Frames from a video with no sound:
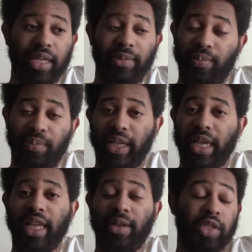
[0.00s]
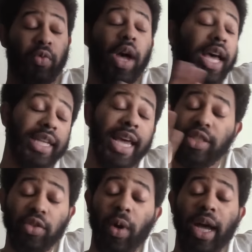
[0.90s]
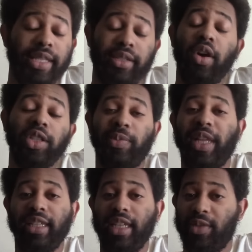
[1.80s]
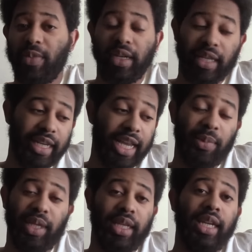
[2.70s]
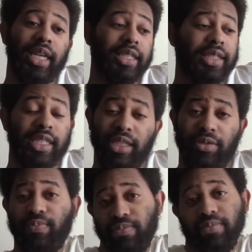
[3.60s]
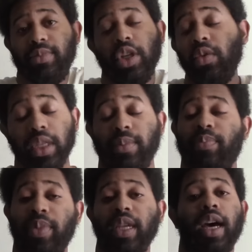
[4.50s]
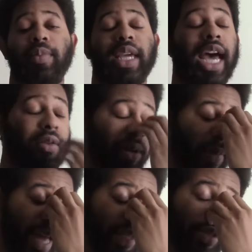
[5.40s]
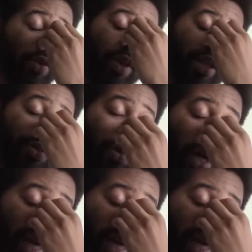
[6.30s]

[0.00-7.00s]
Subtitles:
and BLM. So as to why it's called the Black Lives Matter kidnapping is totally beyond me. I would imagine the reason why